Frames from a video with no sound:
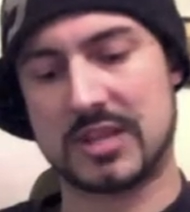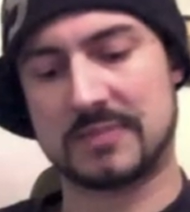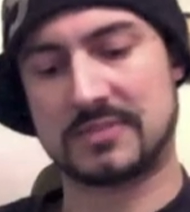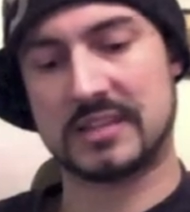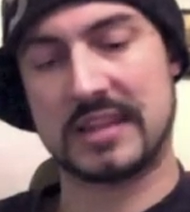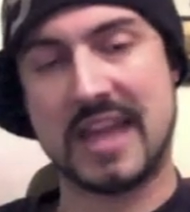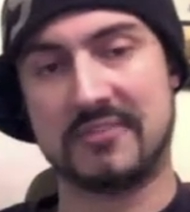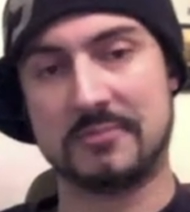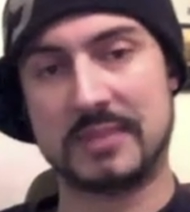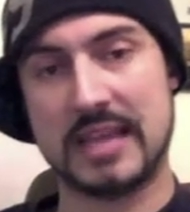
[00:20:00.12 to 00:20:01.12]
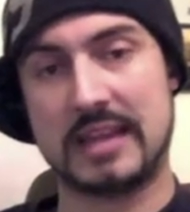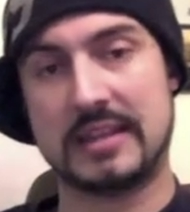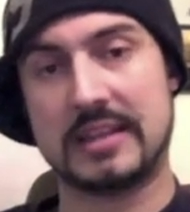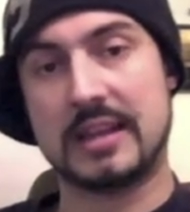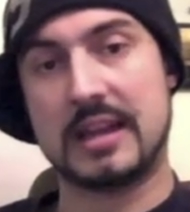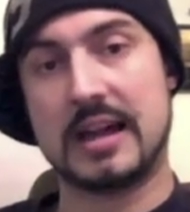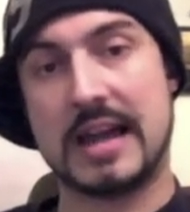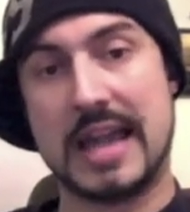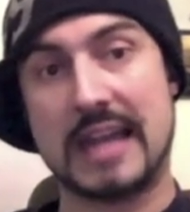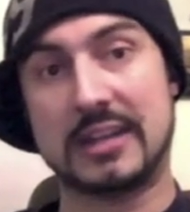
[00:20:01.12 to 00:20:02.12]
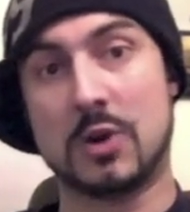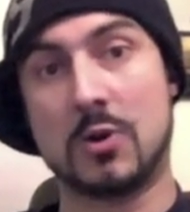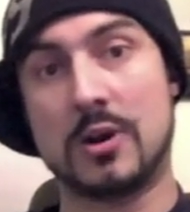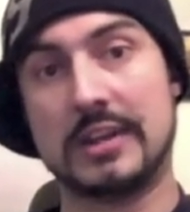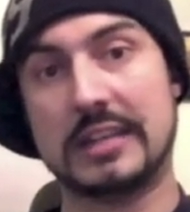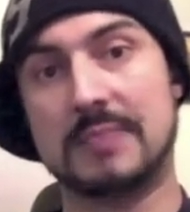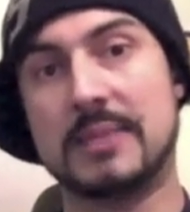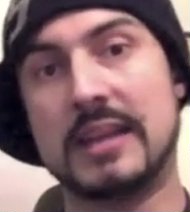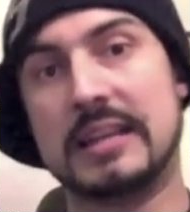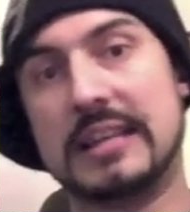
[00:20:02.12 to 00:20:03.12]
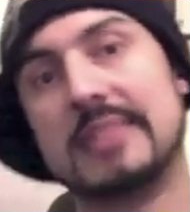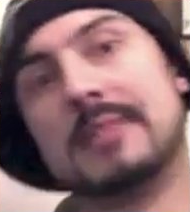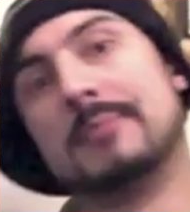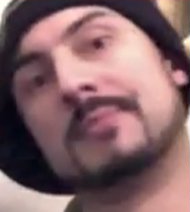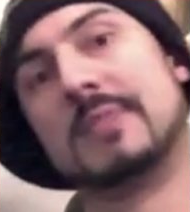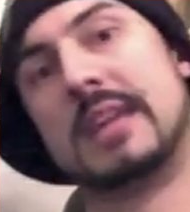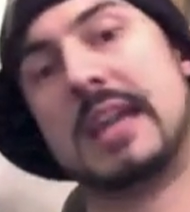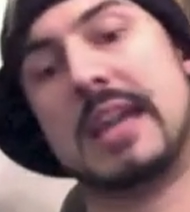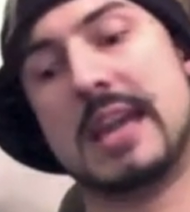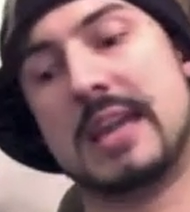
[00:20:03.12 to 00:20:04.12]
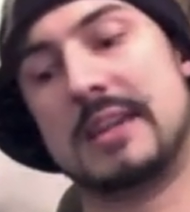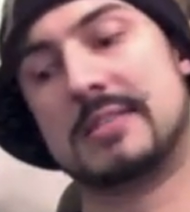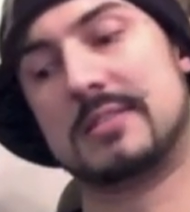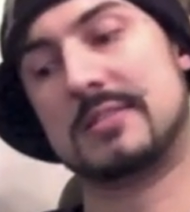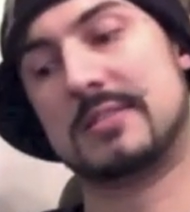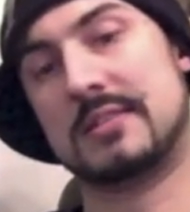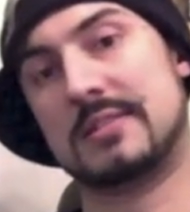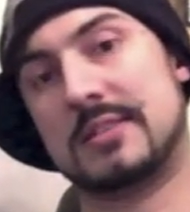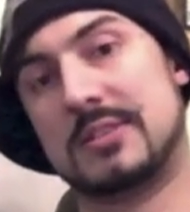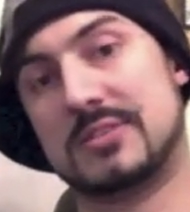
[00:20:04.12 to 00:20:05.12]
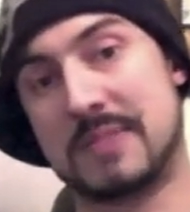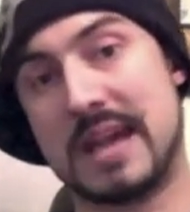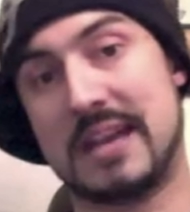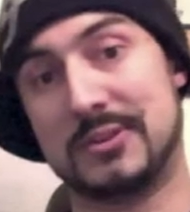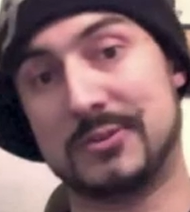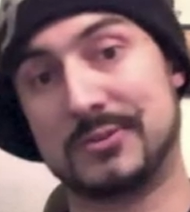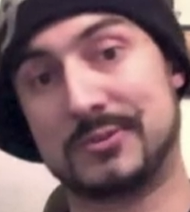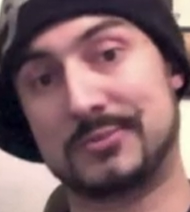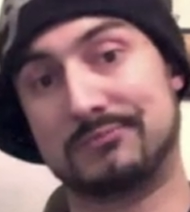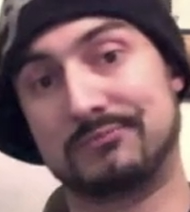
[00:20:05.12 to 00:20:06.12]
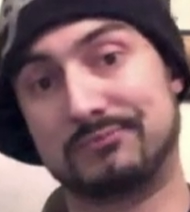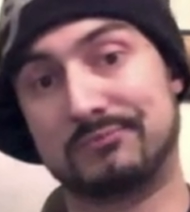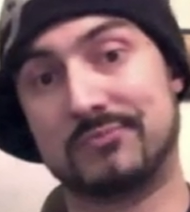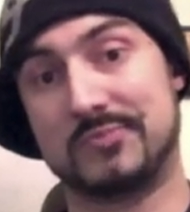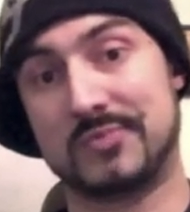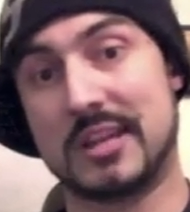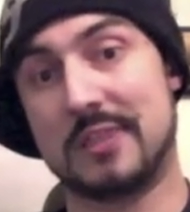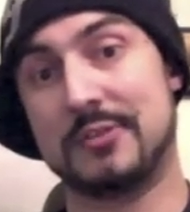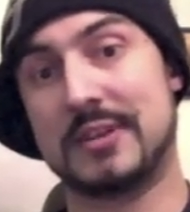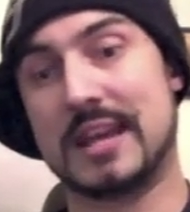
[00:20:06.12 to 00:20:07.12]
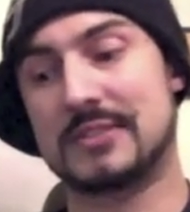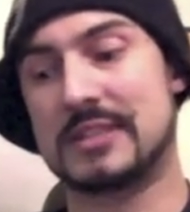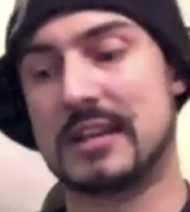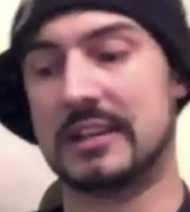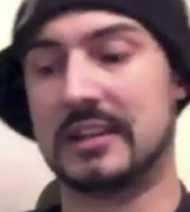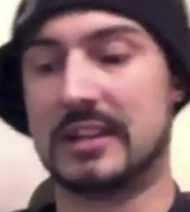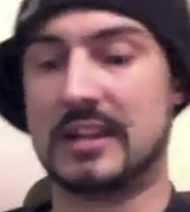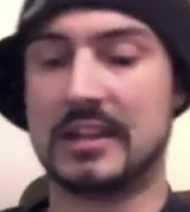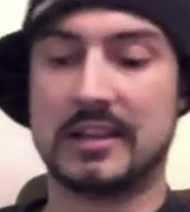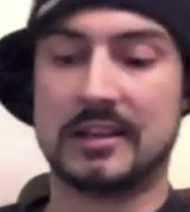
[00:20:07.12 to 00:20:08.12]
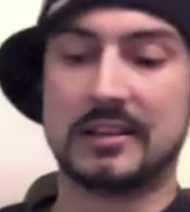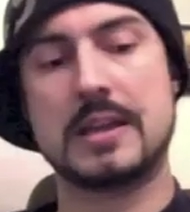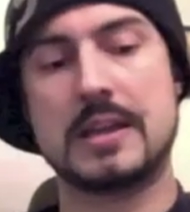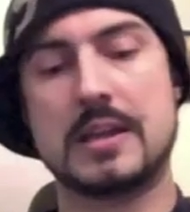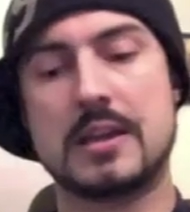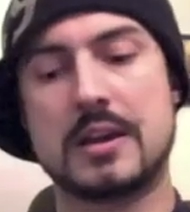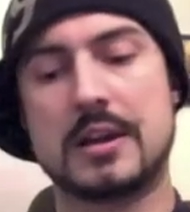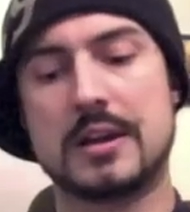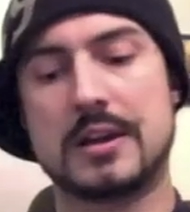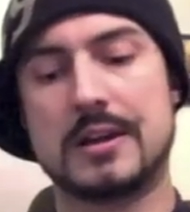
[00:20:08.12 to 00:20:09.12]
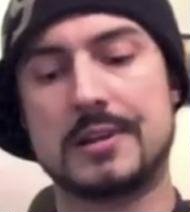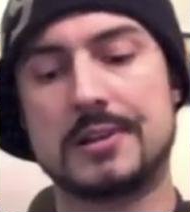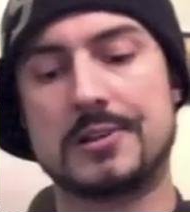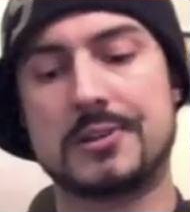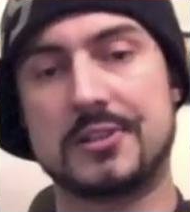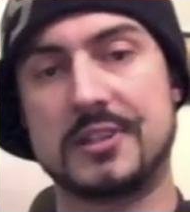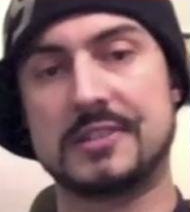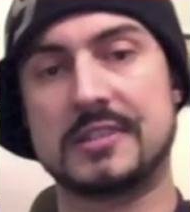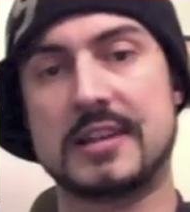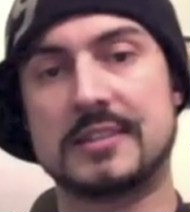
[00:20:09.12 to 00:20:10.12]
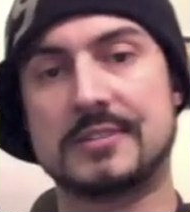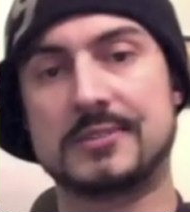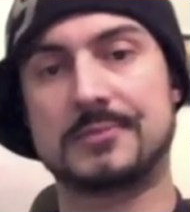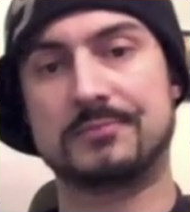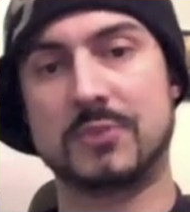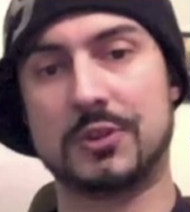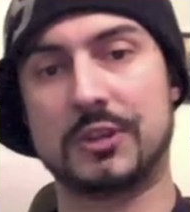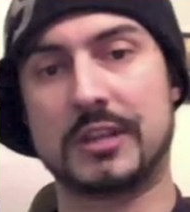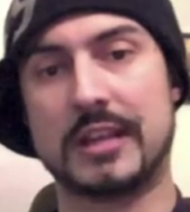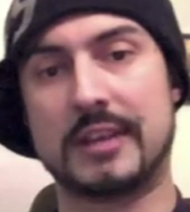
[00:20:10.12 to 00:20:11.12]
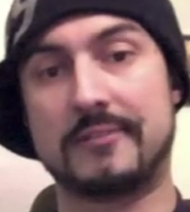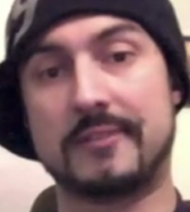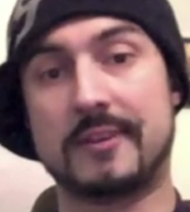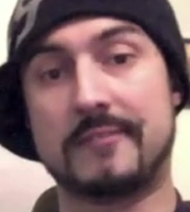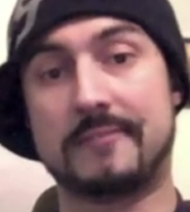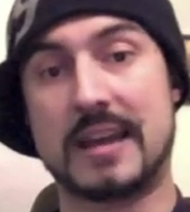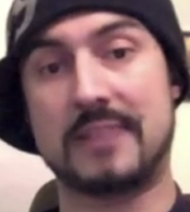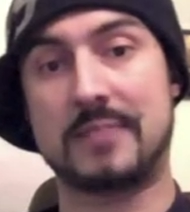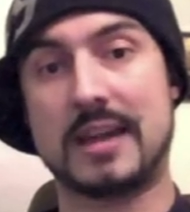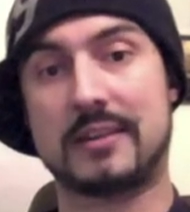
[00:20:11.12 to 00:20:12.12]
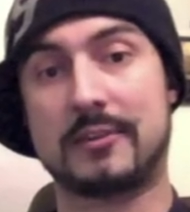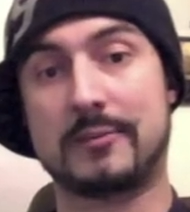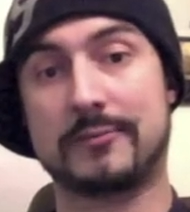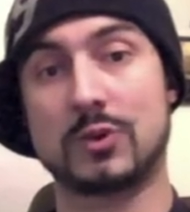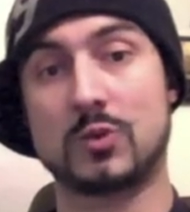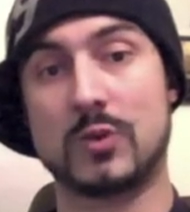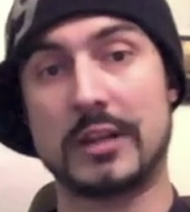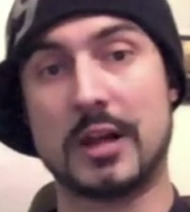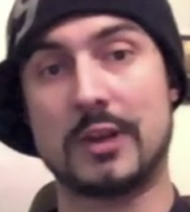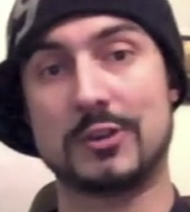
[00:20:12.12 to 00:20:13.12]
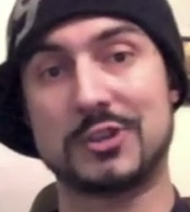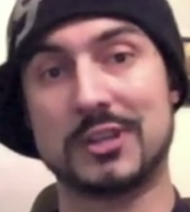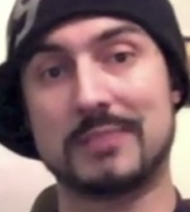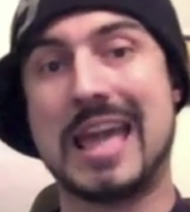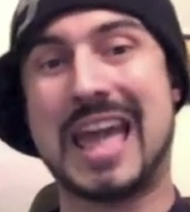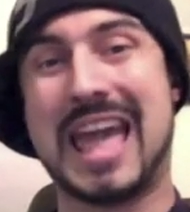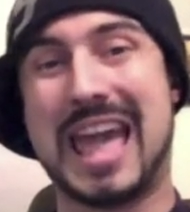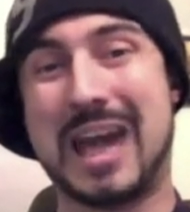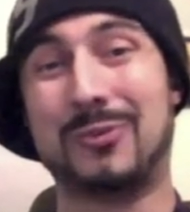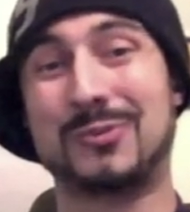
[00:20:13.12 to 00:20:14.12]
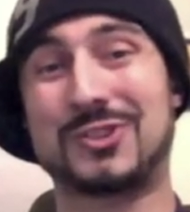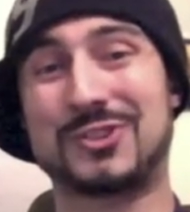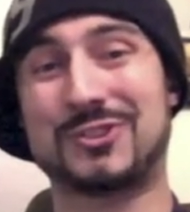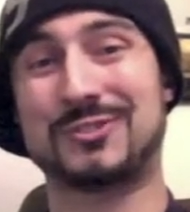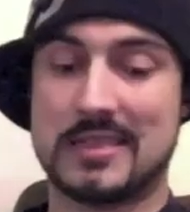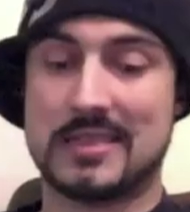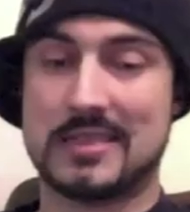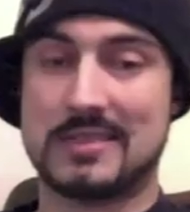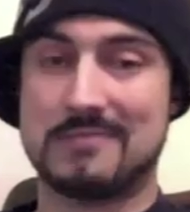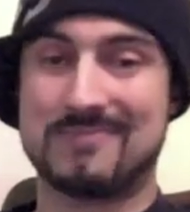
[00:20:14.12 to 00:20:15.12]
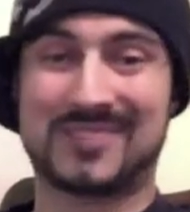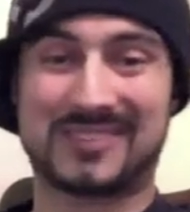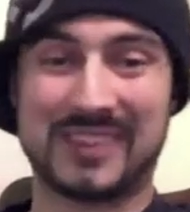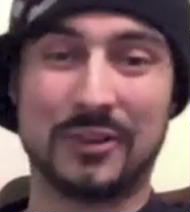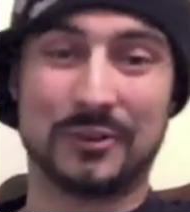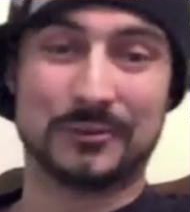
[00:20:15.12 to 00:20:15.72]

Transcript: didn't have them yet, I had to go onto eBay to get them. And here's the bad news, the other downside. On these guys, you're looking at a 5-pack for $20 shipped. Ouch. Still,